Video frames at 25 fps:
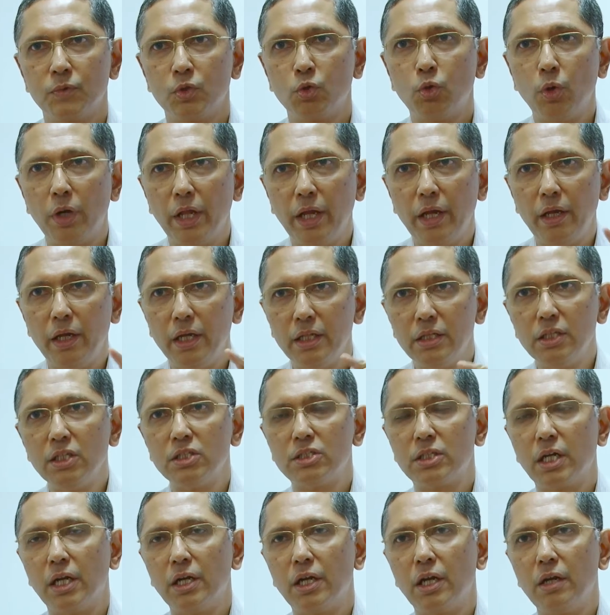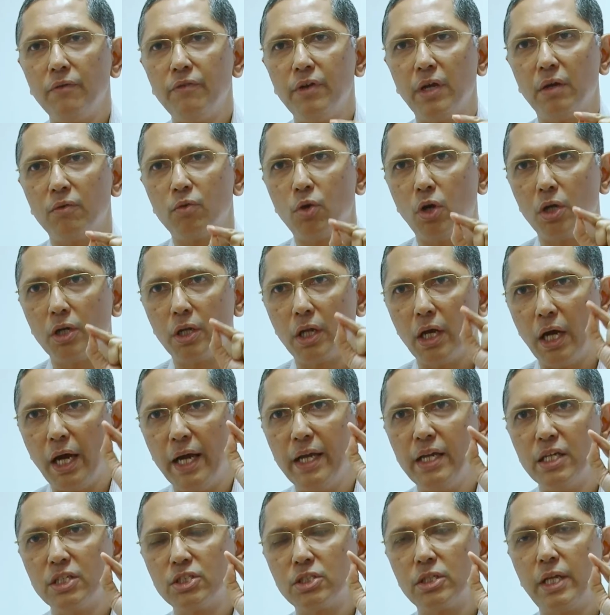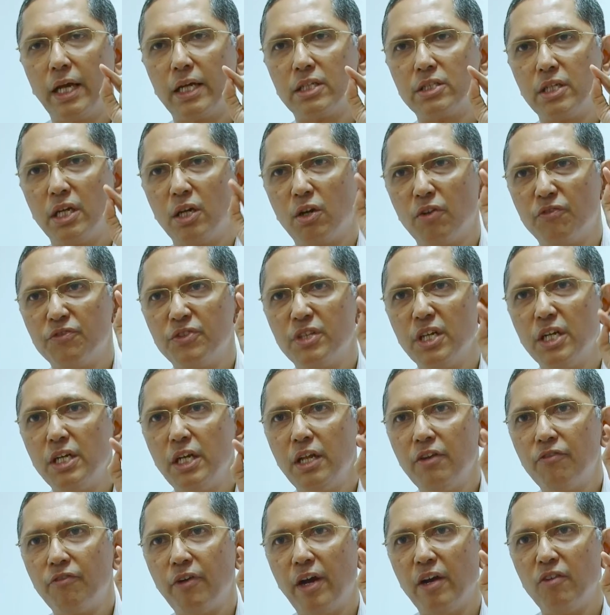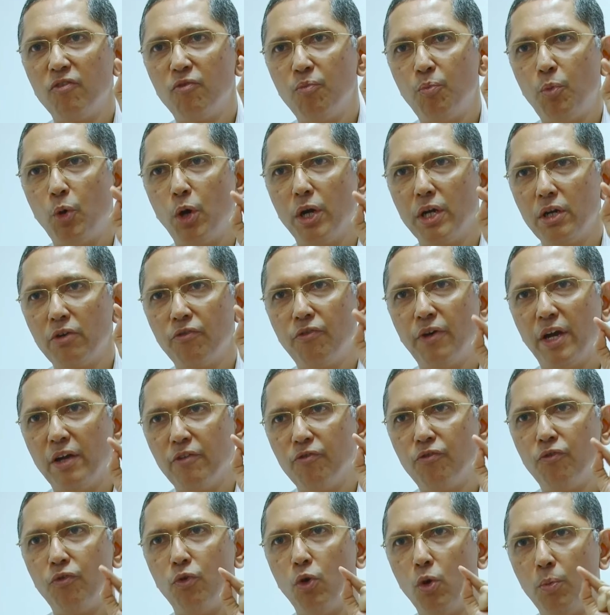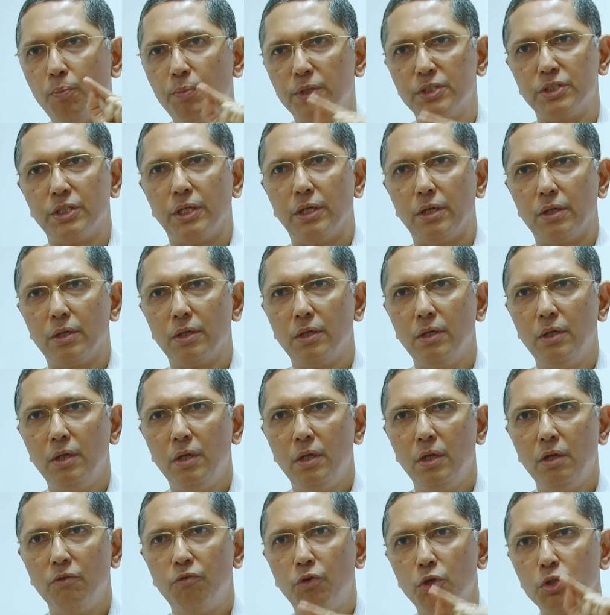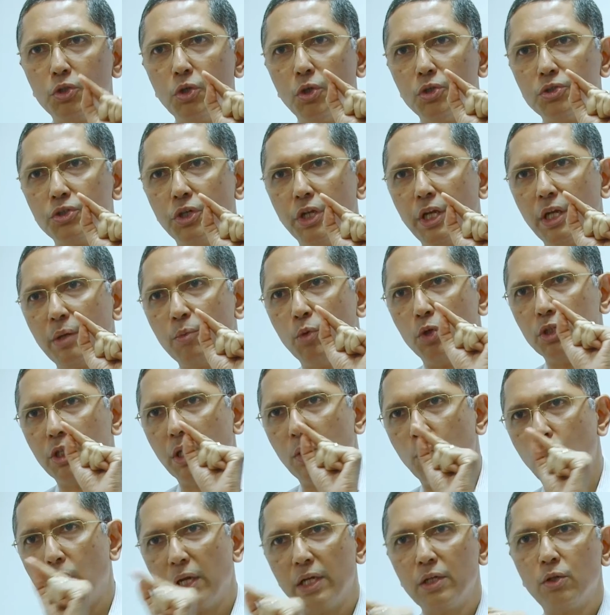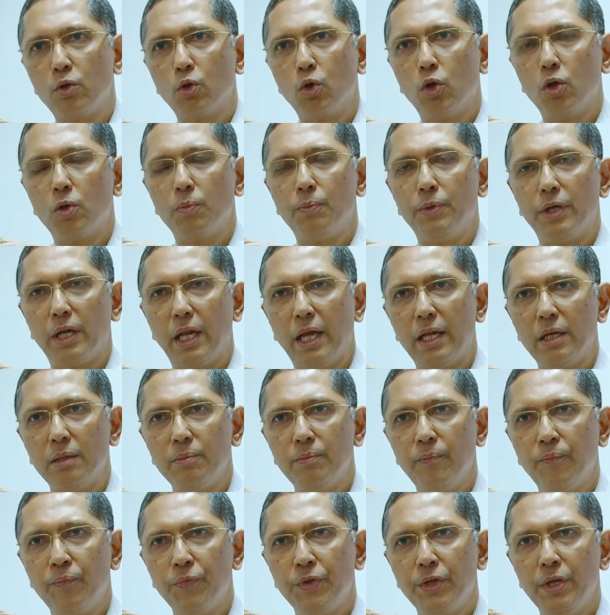Today in this country we have got the highest tax rate of 35.54% for those earning more than 1 crore per annum,